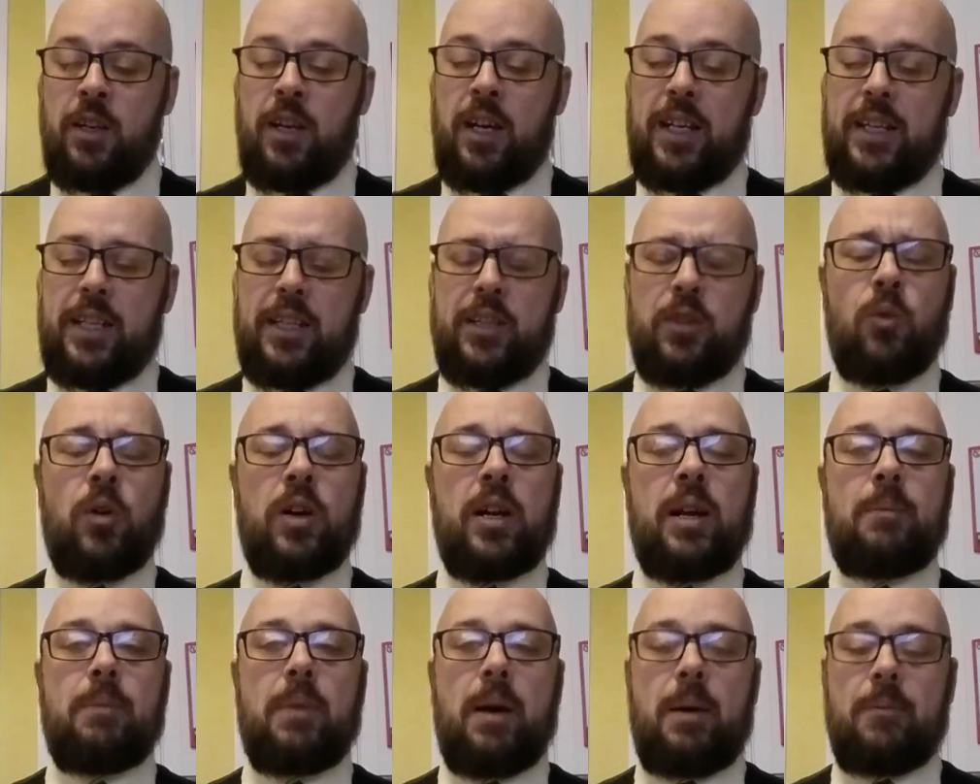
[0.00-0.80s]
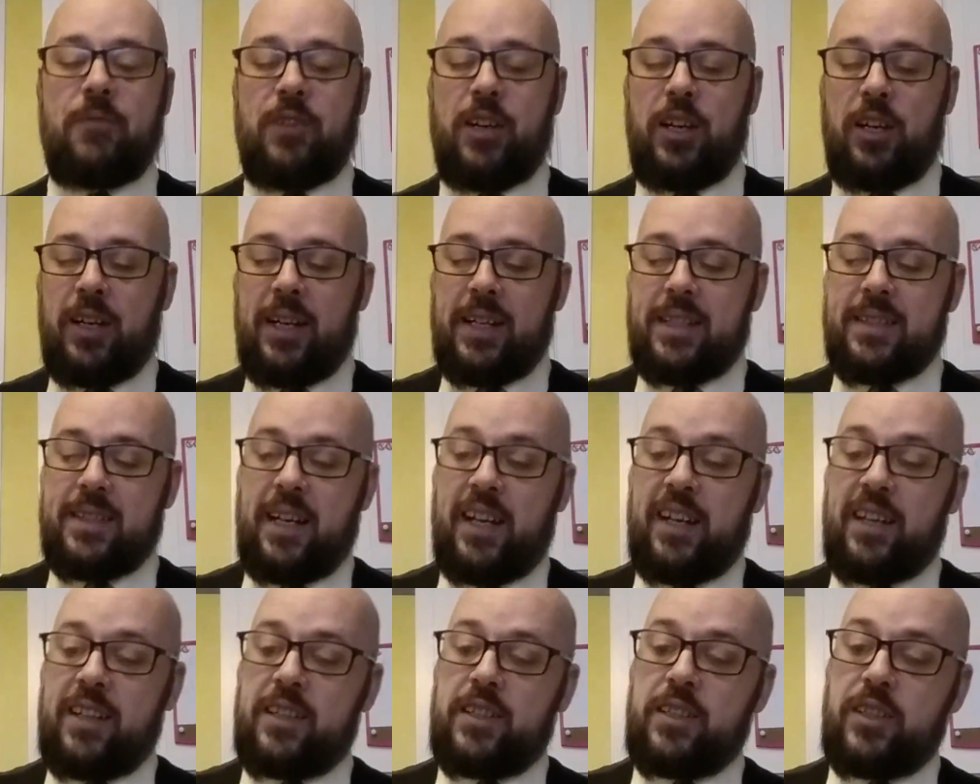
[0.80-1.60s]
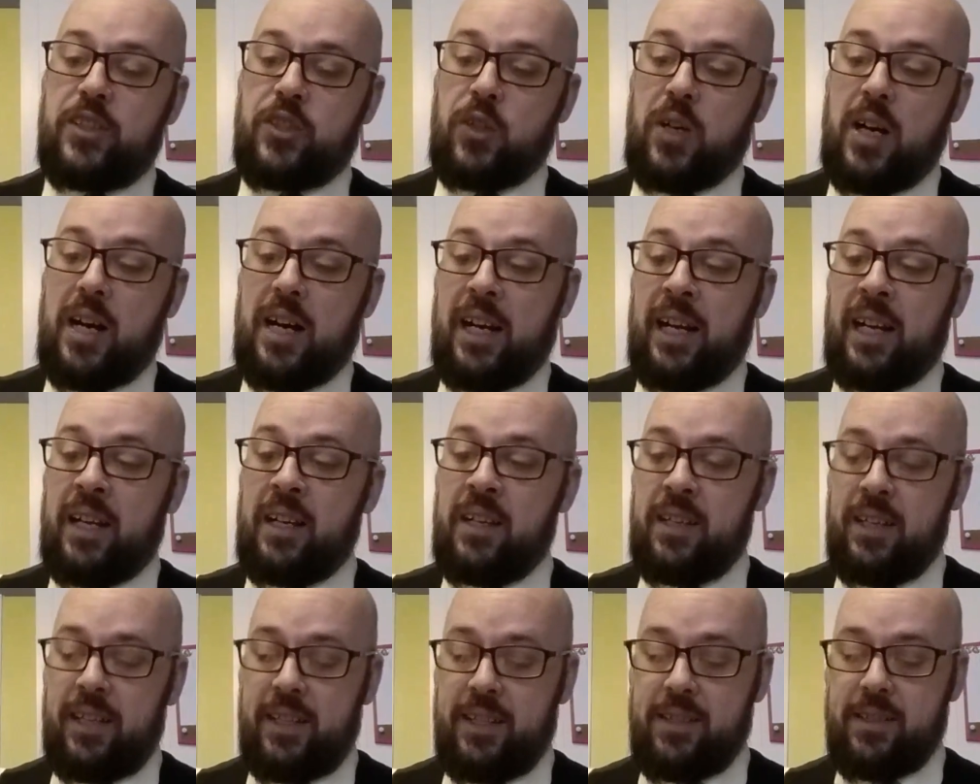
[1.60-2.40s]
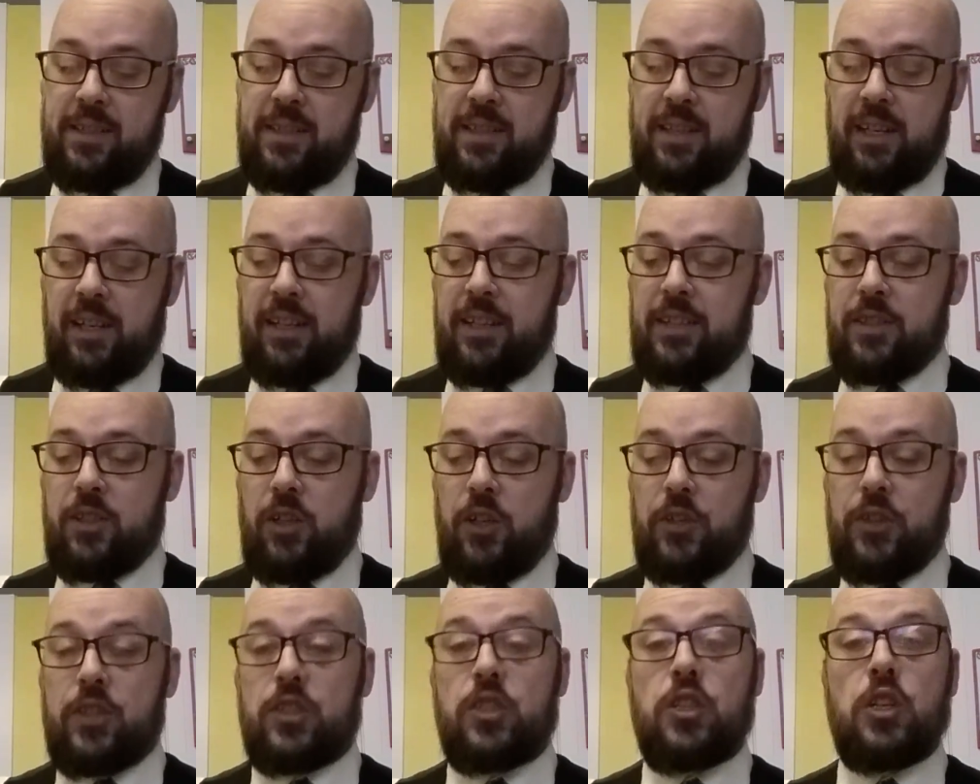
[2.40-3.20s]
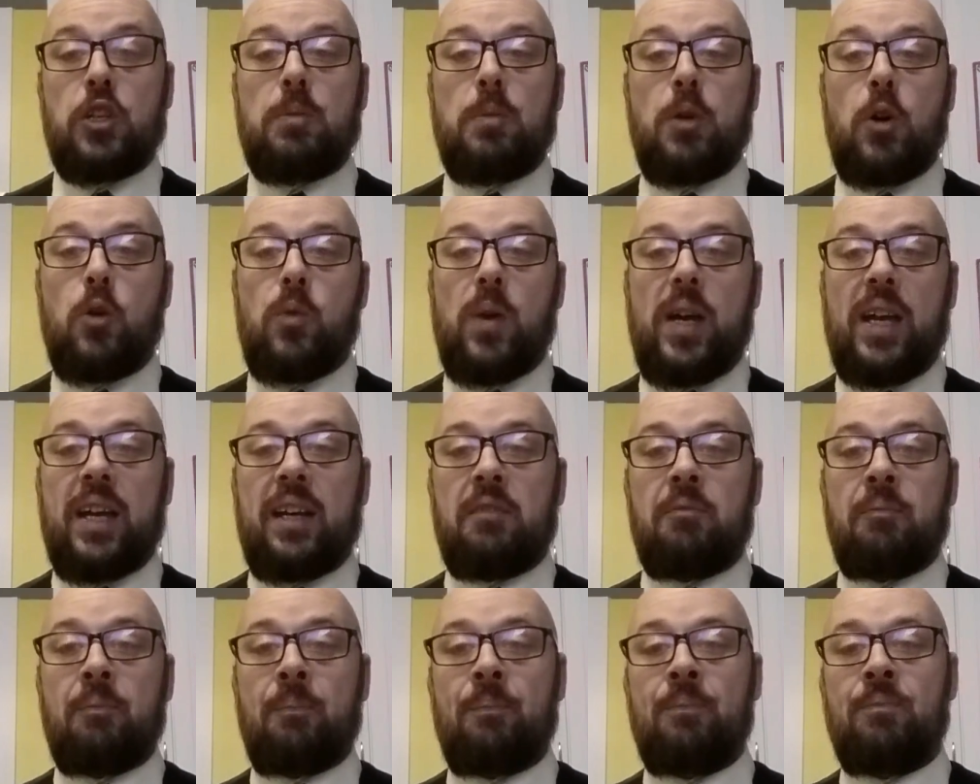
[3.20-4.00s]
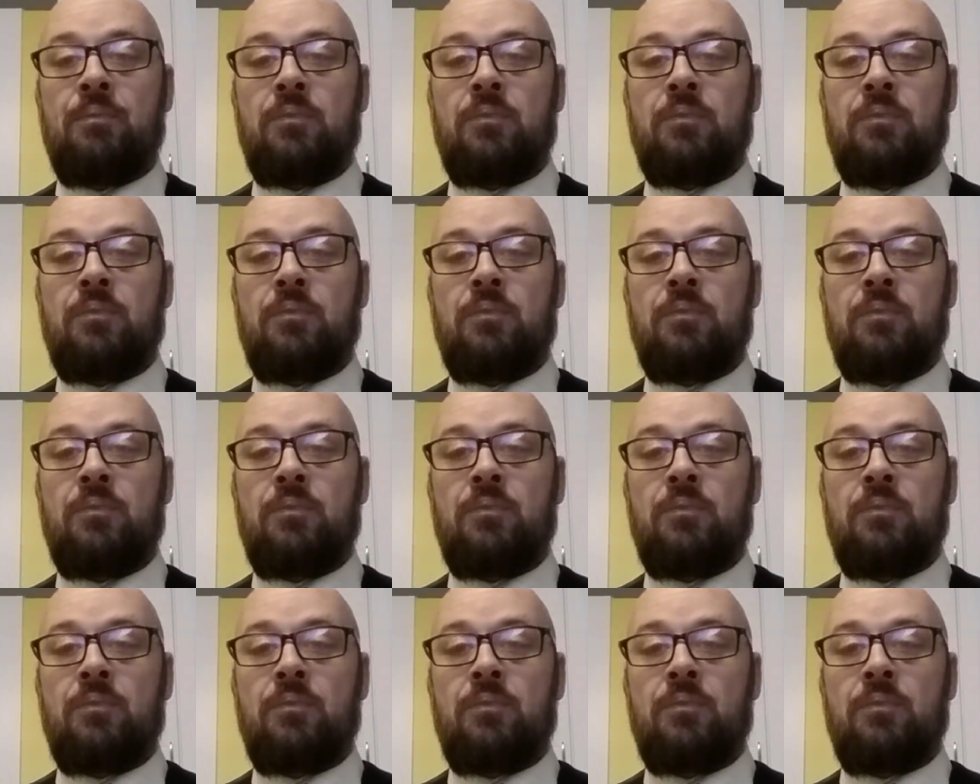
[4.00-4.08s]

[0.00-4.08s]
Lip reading: And then the one I'm very excited to try is, it's called the turbo wing.